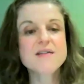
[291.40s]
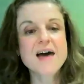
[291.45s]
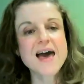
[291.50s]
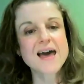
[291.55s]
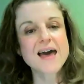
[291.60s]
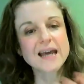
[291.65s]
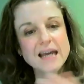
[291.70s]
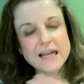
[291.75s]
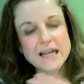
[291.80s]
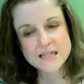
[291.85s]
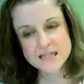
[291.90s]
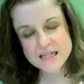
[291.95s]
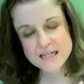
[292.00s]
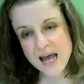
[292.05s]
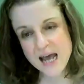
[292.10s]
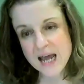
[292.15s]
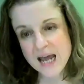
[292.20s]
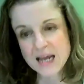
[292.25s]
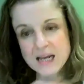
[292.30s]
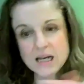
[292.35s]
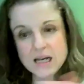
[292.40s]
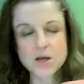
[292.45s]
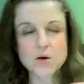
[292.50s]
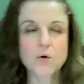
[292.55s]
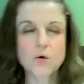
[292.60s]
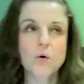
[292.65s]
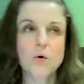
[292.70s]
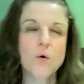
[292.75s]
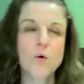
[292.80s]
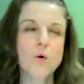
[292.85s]
their intake
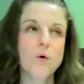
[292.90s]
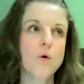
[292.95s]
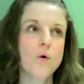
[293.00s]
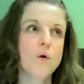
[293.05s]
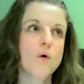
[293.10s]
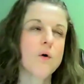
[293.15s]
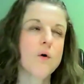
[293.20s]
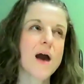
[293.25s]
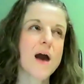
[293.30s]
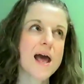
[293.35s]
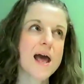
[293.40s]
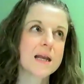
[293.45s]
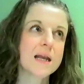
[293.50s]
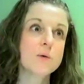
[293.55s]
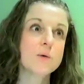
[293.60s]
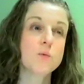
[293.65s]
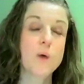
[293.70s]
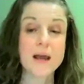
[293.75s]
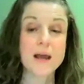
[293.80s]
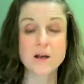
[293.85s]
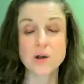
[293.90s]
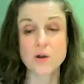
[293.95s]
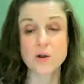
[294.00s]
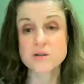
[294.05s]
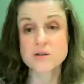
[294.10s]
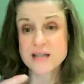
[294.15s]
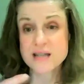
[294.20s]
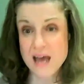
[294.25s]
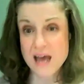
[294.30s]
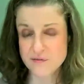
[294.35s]
or any weight
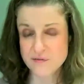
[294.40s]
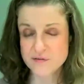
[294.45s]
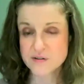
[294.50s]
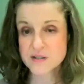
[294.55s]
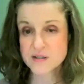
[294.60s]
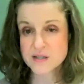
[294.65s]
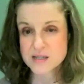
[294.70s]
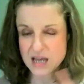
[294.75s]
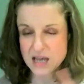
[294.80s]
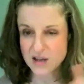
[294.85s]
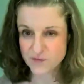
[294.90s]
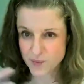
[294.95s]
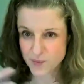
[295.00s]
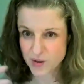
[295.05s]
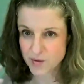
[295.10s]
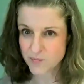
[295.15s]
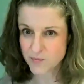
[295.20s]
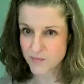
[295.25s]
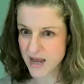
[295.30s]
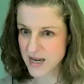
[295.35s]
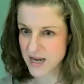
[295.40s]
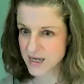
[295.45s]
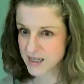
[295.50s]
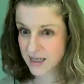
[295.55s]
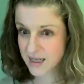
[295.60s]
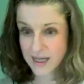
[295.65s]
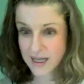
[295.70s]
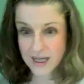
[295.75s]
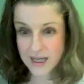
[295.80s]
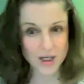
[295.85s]
loss efforts they've been
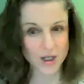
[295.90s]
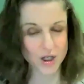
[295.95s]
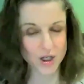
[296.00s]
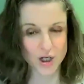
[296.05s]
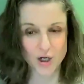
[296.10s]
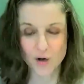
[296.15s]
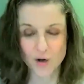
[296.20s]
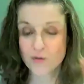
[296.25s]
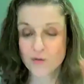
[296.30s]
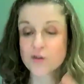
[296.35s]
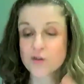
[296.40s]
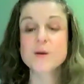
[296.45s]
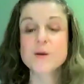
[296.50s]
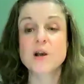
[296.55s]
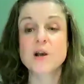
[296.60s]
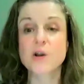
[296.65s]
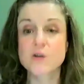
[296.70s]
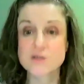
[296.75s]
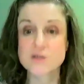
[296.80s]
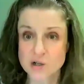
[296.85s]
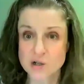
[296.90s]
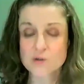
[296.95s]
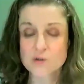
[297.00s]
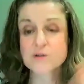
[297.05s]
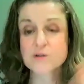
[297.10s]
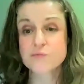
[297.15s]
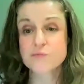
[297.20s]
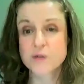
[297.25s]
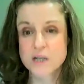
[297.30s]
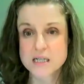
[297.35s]
making. You know, there can be lots and
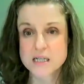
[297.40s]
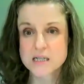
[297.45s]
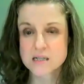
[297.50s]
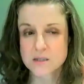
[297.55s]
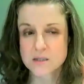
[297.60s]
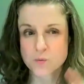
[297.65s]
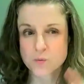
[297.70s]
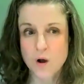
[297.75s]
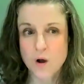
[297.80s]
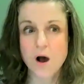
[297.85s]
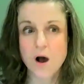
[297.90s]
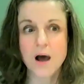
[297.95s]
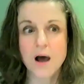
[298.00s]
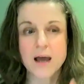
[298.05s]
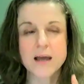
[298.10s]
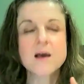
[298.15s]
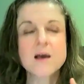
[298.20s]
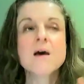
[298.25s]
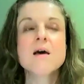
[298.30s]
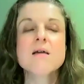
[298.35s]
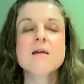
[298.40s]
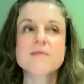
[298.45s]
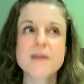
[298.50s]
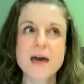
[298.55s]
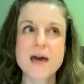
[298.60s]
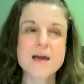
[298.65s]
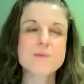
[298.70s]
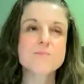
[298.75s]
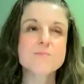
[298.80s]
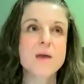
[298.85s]
lots of reasons why
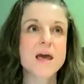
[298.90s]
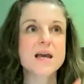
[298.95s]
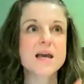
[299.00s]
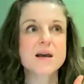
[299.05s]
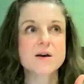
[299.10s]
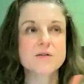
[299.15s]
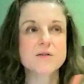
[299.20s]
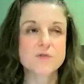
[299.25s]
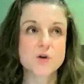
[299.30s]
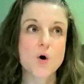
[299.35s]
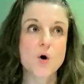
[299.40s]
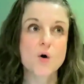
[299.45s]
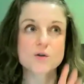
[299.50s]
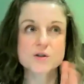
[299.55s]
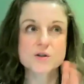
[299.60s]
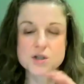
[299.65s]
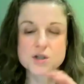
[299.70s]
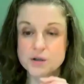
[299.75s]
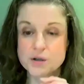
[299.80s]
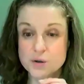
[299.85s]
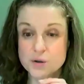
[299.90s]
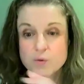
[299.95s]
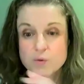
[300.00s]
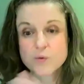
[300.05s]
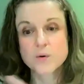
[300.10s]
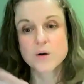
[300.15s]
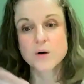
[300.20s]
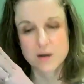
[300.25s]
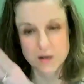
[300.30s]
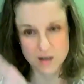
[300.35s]
they may have got
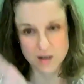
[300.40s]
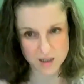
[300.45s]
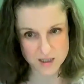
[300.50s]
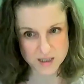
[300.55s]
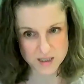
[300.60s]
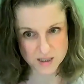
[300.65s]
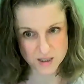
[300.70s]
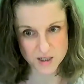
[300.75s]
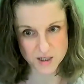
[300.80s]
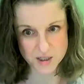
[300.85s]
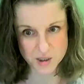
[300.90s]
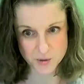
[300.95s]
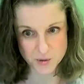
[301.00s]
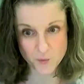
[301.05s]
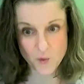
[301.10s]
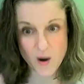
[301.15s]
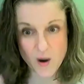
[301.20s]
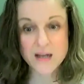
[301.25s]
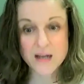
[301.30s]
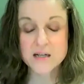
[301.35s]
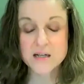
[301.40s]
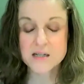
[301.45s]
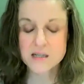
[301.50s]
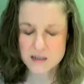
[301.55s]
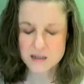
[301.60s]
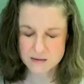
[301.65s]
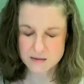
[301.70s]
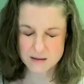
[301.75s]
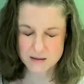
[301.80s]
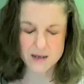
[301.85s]
to a certain
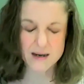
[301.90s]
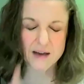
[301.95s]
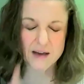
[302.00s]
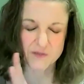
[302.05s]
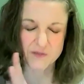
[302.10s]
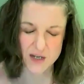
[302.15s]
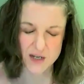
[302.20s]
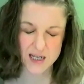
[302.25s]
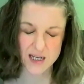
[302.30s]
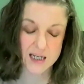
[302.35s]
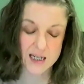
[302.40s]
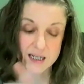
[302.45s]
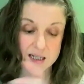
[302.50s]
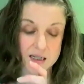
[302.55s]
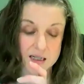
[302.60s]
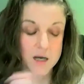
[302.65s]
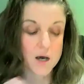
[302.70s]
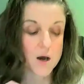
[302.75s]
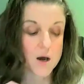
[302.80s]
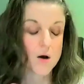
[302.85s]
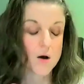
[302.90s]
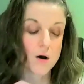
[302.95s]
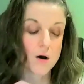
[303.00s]
weight and have the need